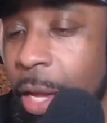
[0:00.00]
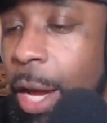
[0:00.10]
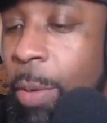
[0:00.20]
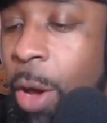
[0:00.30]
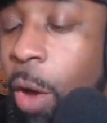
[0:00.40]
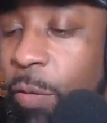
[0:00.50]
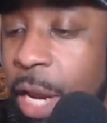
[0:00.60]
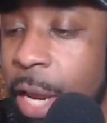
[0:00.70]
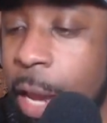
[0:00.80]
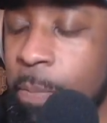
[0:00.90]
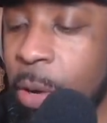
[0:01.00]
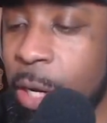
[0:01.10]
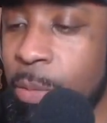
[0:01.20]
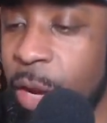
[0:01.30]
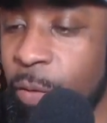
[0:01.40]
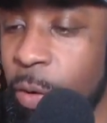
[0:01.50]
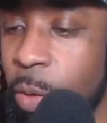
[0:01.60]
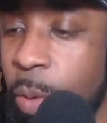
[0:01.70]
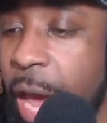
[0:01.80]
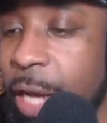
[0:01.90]
I mean hopefully they book him different,
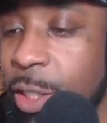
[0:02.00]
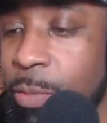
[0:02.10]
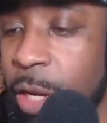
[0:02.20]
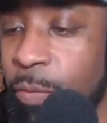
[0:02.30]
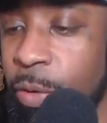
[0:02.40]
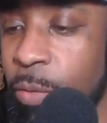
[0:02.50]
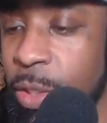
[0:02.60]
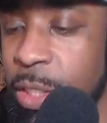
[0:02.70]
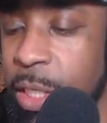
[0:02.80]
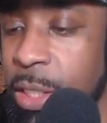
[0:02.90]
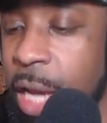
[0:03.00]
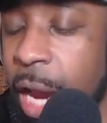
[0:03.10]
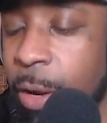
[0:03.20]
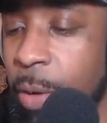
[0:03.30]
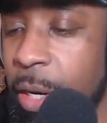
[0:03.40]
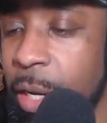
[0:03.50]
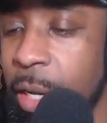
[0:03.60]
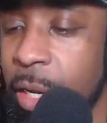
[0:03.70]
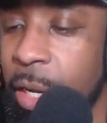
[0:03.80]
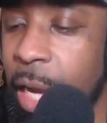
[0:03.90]
repackage him different once he get the title. But
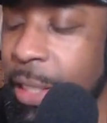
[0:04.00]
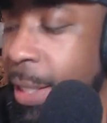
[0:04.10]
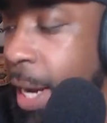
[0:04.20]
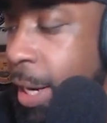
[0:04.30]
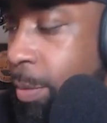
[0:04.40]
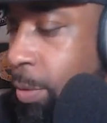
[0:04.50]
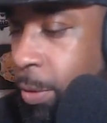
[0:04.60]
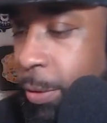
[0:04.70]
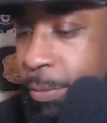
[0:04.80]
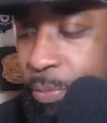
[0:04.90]
I take Nakamura.